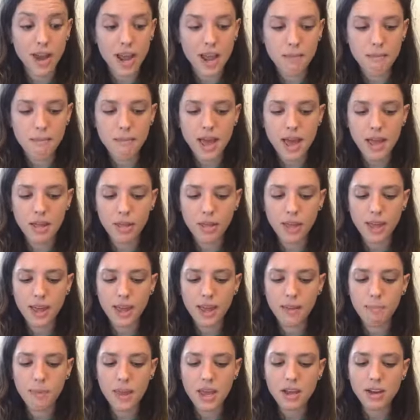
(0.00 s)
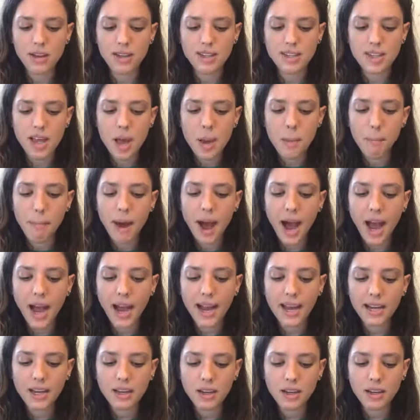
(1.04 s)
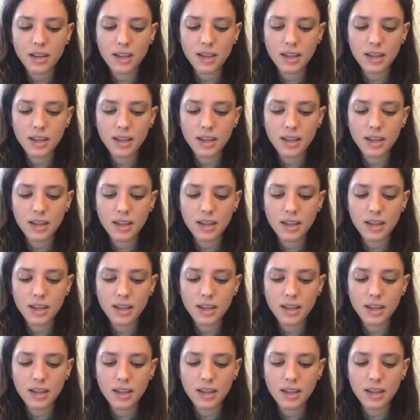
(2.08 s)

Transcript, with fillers: a myth because pine